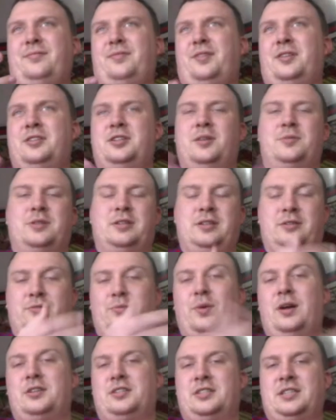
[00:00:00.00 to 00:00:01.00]
in terms of the
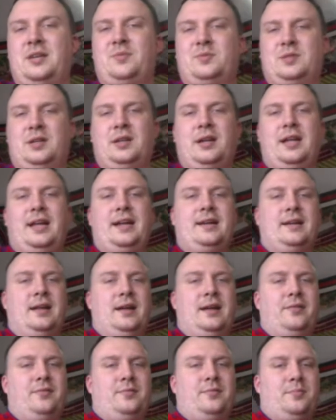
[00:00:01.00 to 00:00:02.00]
worst teams in the league
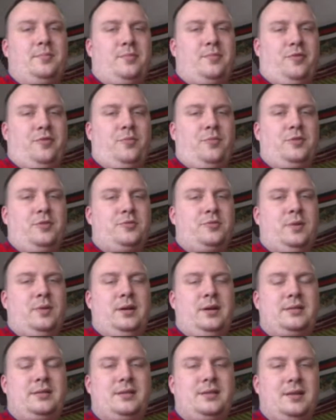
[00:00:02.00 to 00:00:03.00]
now,
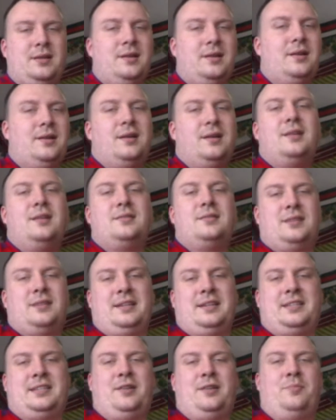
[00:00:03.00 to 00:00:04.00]
performance-wise. They're
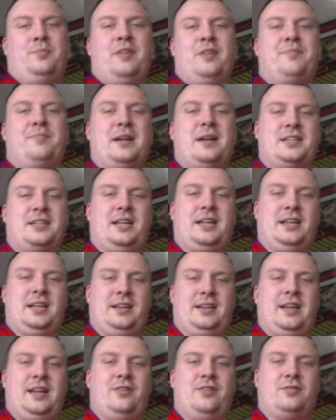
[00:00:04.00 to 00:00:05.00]
still mathematically
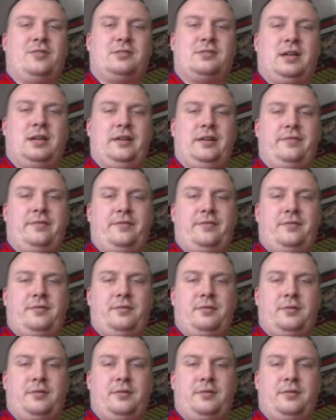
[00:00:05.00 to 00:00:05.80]
they're not safe.